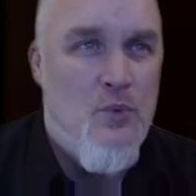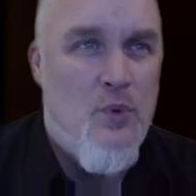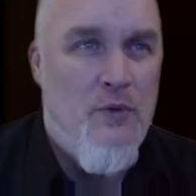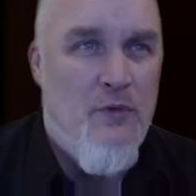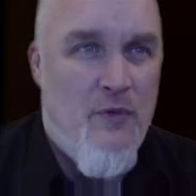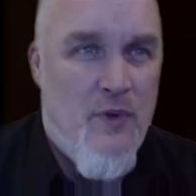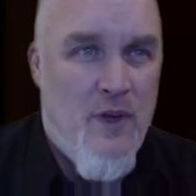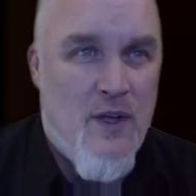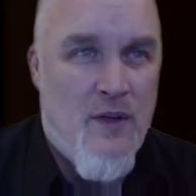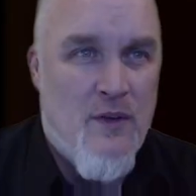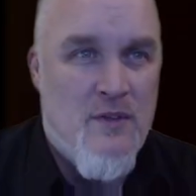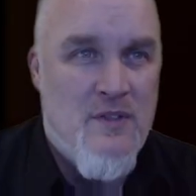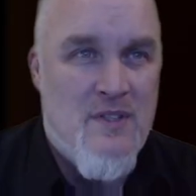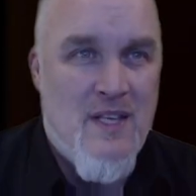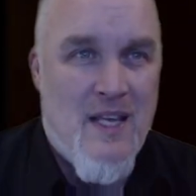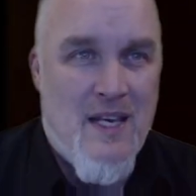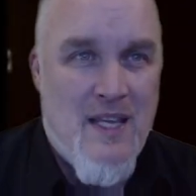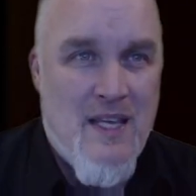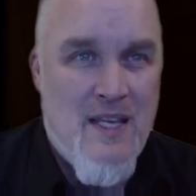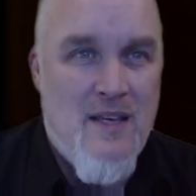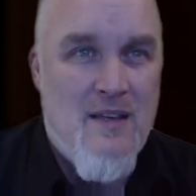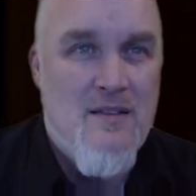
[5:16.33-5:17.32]
reveals
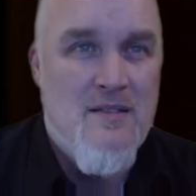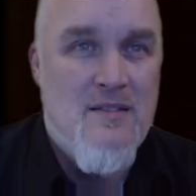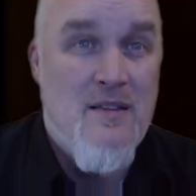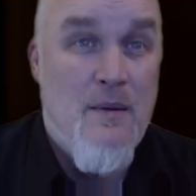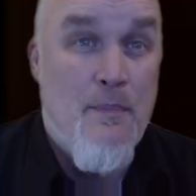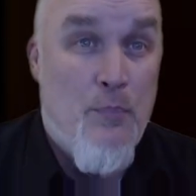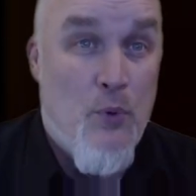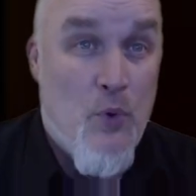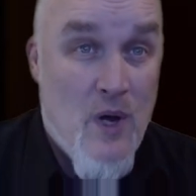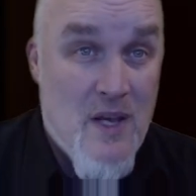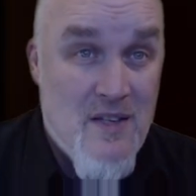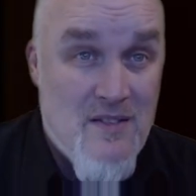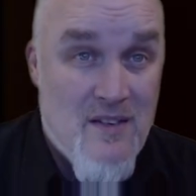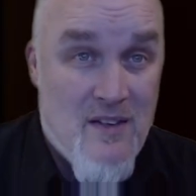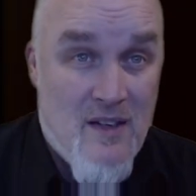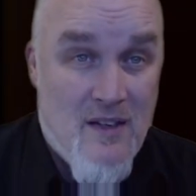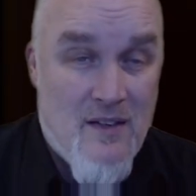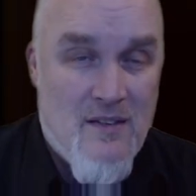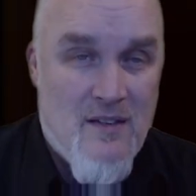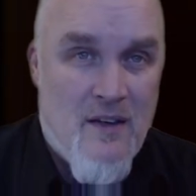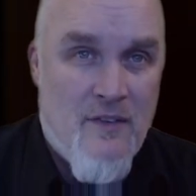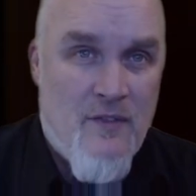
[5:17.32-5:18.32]
that he is the
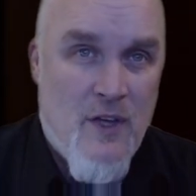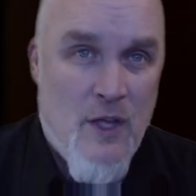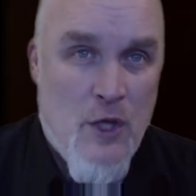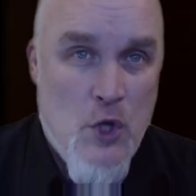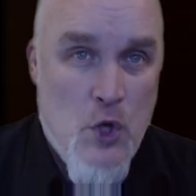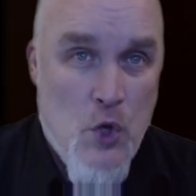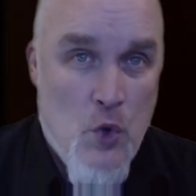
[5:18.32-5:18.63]
president of a